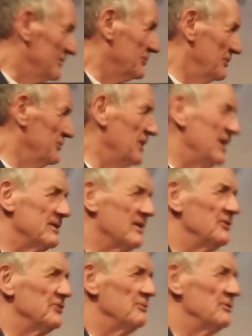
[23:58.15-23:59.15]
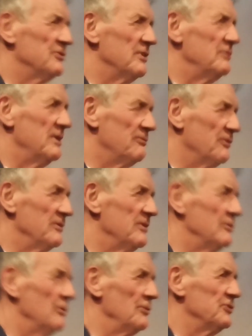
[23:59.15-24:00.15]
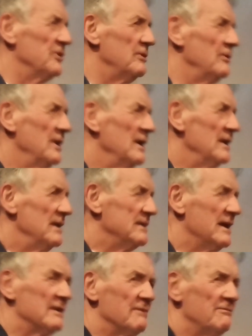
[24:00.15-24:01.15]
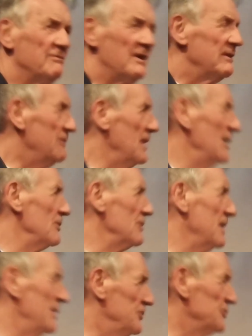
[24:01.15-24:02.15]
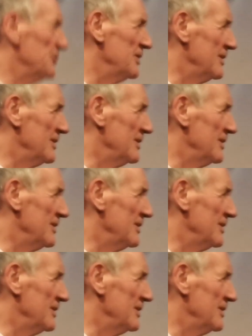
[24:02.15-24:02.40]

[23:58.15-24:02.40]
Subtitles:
as we've said, because it's so different, and also it had a very, very long